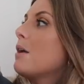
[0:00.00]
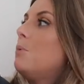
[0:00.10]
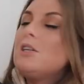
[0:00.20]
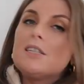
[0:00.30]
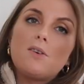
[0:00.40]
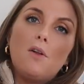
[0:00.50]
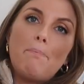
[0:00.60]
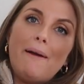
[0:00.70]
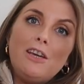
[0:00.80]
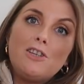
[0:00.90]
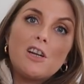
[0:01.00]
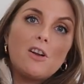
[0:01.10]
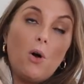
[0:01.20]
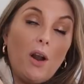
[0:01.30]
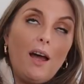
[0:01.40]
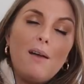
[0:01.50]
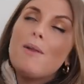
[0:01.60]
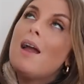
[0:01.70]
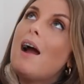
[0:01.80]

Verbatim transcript: which has got the beige collar,